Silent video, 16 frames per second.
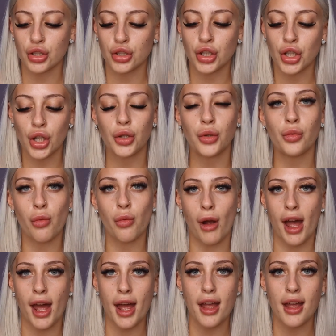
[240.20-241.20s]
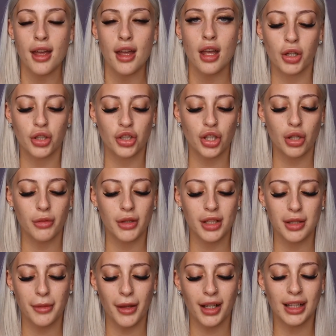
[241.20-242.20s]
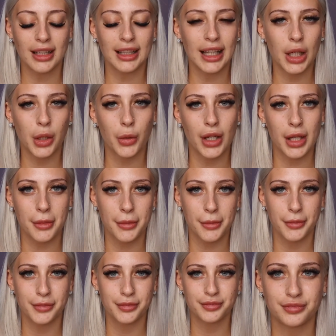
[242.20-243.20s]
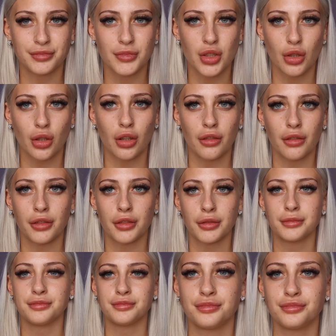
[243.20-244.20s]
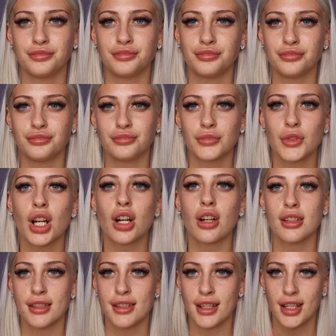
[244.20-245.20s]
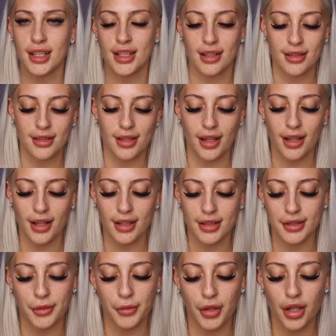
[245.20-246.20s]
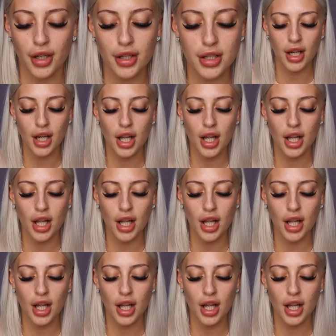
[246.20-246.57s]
too wet because you don't want it to be like a liquidy sort of consistency, that's the word.